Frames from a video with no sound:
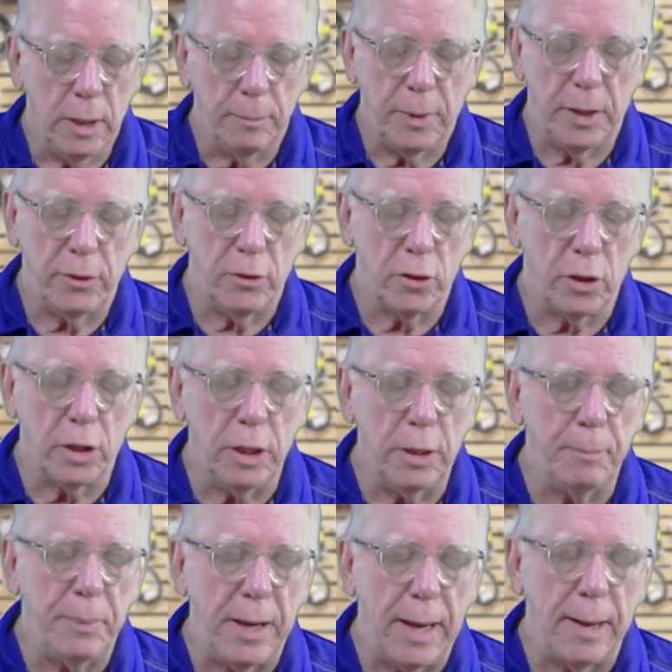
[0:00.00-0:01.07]
But you're
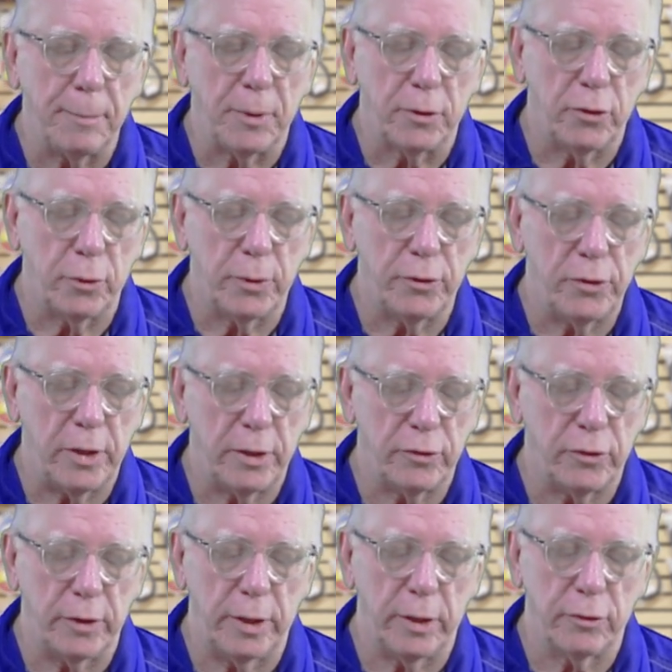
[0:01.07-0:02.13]
gonna be able to
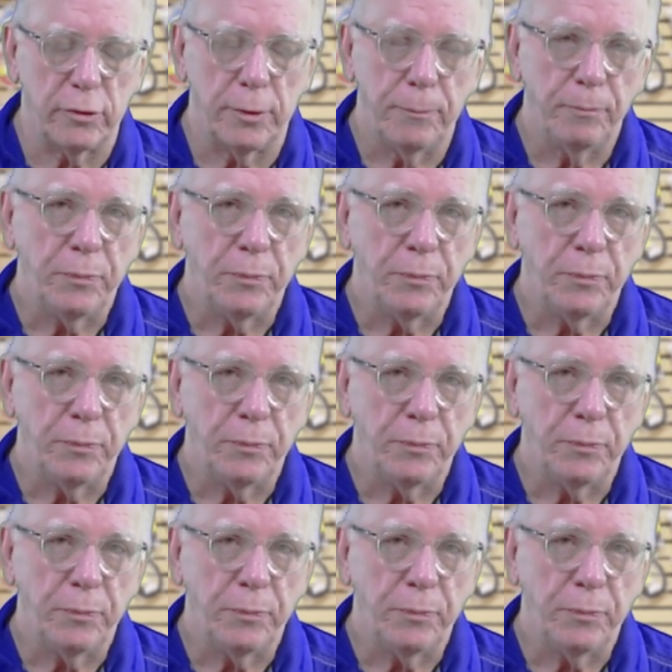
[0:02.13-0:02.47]
adjust this.